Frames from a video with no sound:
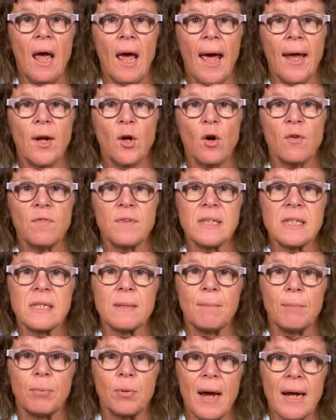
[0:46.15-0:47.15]
and offers
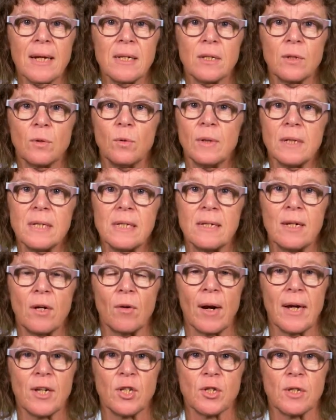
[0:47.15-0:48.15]
some practical
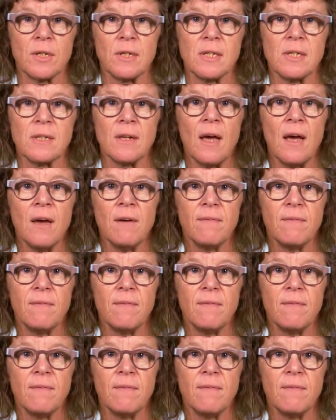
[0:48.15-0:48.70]
considerations